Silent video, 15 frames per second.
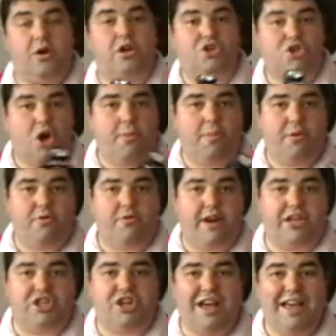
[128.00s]
a top of the
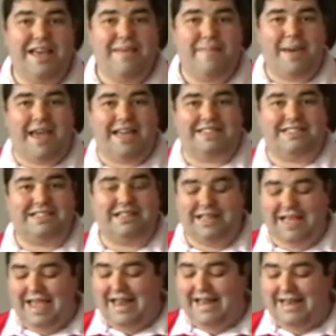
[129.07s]
range Petzl
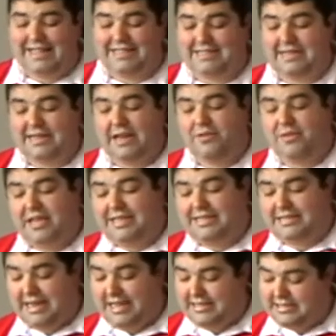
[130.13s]
head lantern. Now,
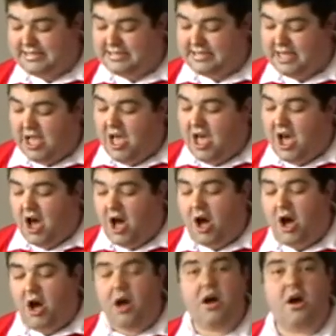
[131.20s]
these lanterns
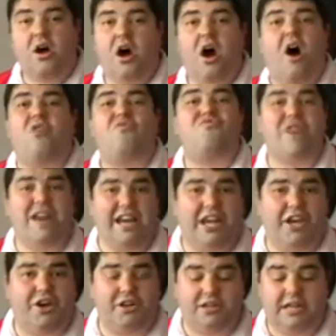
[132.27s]
are
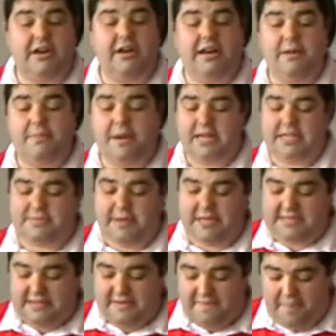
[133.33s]
really good. They're a little bit
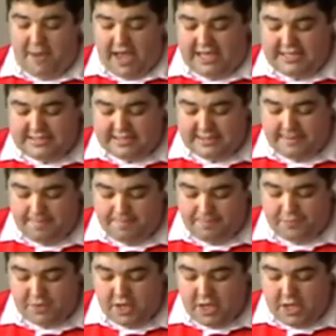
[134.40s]
expensive, but
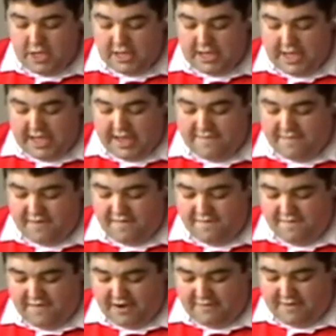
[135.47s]
you have a
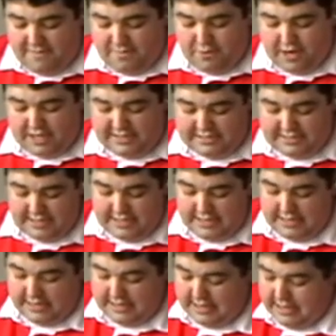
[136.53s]
very bright
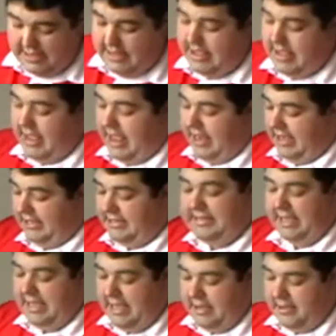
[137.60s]

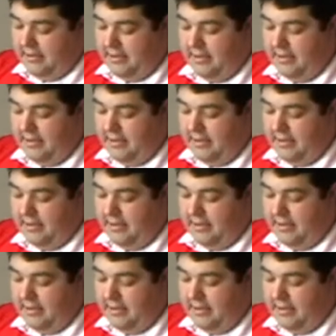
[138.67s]
LED,